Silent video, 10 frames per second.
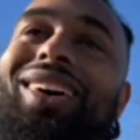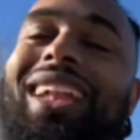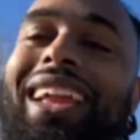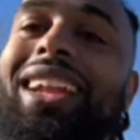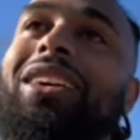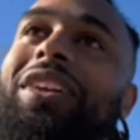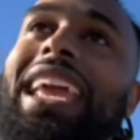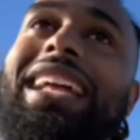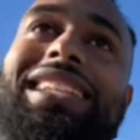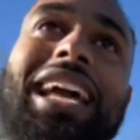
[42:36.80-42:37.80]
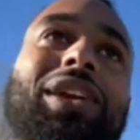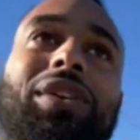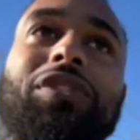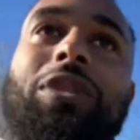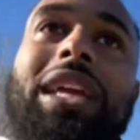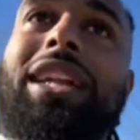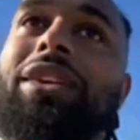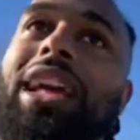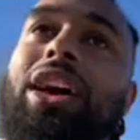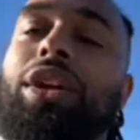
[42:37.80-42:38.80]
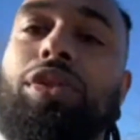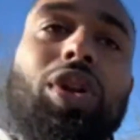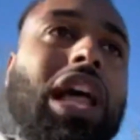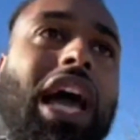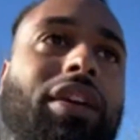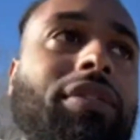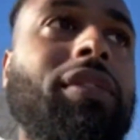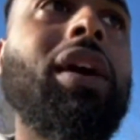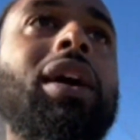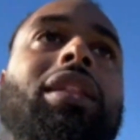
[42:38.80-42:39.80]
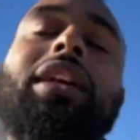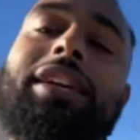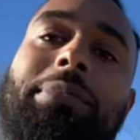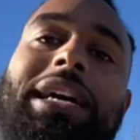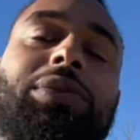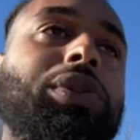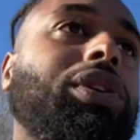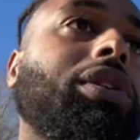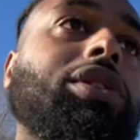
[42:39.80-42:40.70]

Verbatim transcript: or like you know, if he can't attack you from the internet or the real life, then he's messing with you in your